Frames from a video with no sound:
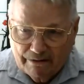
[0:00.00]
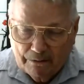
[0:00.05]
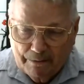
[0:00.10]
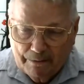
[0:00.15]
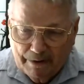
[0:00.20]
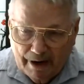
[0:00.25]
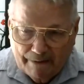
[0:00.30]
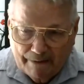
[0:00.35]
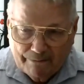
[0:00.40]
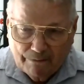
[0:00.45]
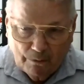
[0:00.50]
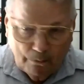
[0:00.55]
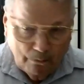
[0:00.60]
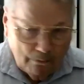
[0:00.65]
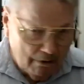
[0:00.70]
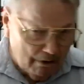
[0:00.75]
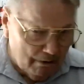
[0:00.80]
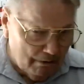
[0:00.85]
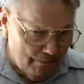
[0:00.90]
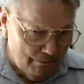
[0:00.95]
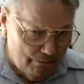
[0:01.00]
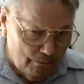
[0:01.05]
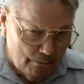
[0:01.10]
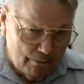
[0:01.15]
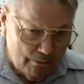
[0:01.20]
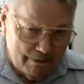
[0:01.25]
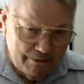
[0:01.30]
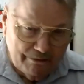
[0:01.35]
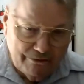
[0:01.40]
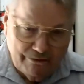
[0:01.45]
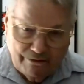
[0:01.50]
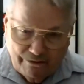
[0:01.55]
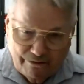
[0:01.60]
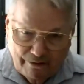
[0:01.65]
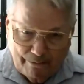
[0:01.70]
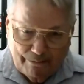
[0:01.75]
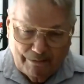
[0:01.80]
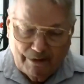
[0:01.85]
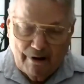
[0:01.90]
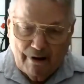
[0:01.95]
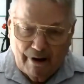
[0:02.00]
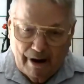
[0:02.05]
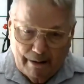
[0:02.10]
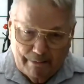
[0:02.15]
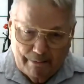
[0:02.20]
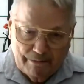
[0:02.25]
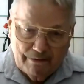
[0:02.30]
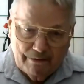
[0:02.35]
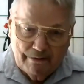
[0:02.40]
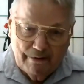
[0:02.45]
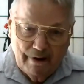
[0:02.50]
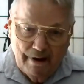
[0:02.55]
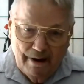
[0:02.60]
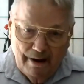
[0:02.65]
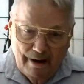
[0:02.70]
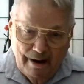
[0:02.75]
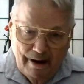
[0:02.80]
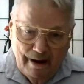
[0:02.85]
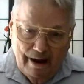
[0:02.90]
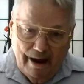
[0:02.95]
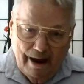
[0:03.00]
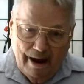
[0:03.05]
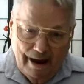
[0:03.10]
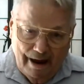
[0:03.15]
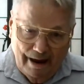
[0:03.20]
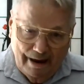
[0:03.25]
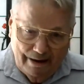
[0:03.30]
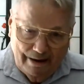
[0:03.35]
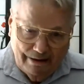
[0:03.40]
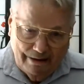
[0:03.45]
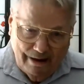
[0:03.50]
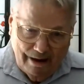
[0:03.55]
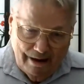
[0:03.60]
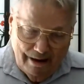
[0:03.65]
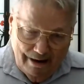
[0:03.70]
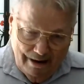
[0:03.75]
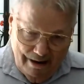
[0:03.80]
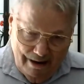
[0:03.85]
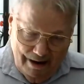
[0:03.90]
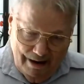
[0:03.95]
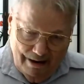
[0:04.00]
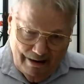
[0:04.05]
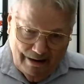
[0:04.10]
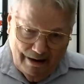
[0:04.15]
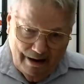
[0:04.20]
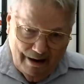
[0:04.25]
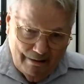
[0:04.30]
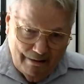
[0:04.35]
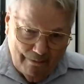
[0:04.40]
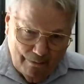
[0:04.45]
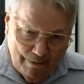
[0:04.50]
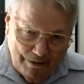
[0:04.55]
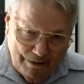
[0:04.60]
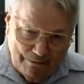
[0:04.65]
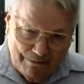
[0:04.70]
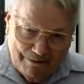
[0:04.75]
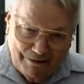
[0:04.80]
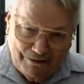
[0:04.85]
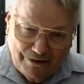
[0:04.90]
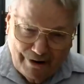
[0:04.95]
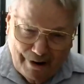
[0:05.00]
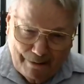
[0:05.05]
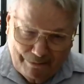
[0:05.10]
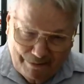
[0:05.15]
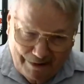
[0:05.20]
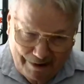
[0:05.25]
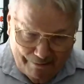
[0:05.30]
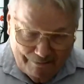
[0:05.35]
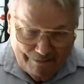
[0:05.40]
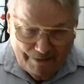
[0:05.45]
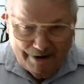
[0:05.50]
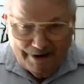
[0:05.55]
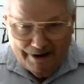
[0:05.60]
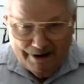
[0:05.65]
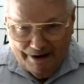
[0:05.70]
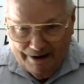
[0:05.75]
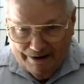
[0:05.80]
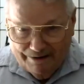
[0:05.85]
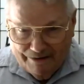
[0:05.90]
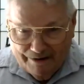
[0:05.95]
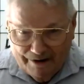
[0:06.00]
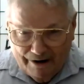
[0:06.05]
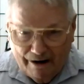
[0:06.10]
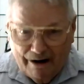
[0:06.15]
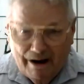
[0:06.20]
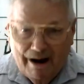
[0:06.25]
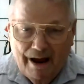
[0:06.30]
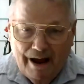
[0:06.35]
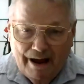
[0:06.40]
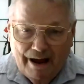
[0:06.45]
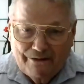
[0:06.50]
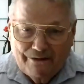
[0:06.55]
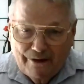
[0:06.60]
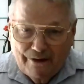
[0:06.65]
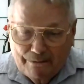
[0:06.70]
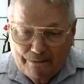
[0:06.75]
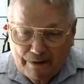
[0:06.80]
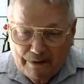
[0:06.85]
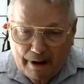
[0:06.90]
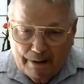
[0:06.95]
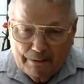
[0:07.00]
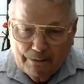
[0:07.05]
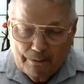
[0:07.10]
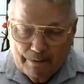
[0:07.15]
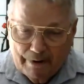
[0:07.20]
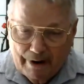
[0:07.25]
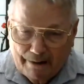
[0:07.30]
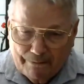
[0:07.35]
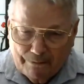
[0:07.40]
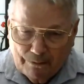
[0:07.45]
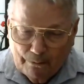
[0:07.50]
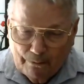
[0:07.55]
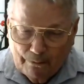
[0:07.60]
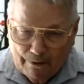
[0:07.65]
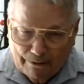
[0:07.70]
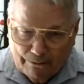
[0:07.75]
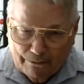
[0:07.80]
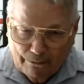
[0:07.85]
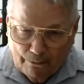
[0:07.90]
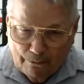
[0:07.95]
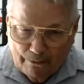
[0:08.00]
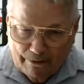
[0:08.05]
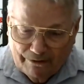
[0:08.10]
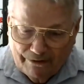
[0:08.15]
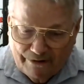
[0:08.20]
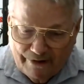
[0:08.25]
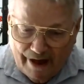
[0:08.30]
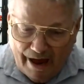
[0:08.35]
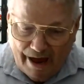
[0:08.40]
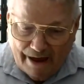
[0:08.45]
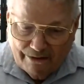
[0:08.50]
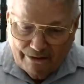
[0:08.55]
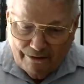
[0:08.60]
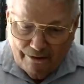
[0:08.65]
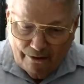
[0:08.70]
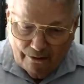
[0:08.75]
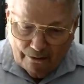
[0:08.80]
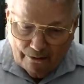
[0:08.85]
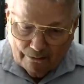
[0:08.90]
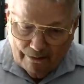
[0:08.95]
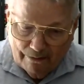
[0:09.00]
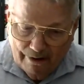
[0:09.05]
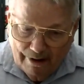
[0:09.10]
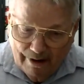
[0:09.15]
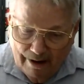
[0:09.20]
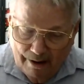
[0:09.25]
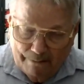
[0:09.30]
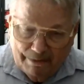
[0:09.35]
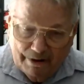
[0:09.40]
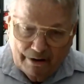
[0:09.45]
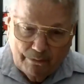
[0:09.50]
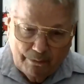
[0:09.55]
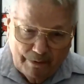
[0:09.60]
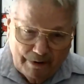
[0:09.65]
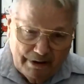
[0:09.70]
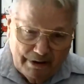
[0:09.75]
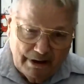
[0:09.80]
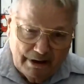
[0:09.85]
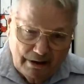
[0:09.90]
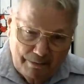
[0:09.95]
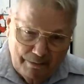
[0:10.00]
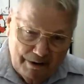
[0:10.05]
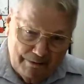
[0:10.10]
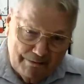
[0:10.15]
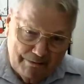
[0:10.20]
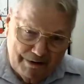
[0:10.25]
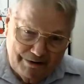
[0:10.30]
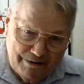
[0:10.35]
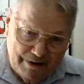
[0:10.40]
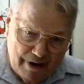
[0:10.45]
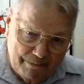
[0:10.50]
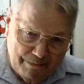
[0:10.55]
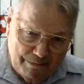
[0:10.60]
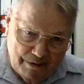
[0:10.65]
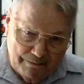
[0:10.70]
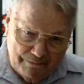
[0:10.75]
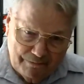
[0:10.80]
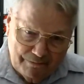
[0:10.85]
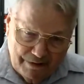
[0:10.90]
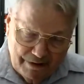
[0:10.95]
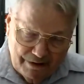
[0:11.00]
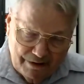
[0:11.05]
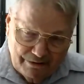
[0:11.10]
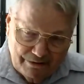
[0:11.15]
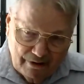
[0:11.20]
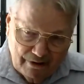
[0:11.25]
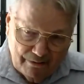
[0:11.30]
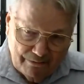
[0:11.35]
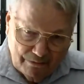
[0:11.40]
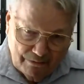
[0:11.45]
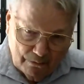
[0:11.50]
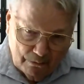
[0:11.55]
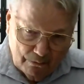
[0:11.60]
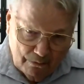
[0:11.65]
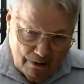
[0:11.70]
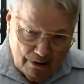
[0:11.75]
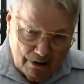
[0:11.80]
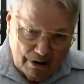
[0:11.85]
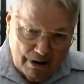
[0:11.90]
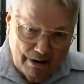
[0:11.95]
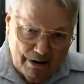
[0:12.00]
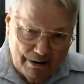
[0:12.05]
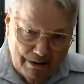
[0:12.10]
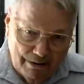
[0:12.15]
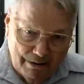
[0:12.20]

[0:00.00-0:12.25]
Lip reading: that we have to work towards sometimes, and when the receptivity is there, and sometimes we have to work towards that too. Because we need to be receptive for this stuff to work,